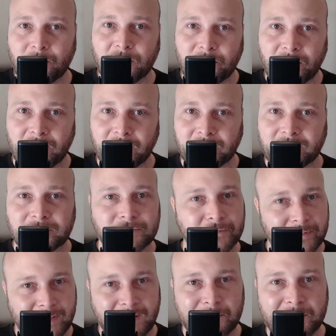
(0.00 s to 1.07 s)
park. So
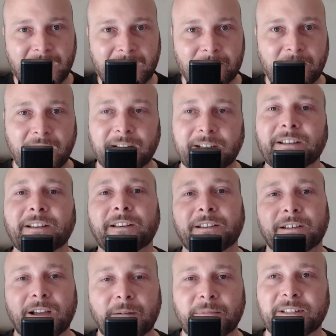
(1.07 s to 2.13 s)
keep that in mind.
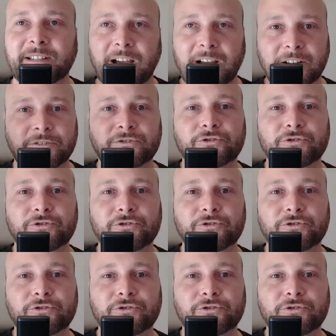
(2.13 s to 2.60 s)
Come to town,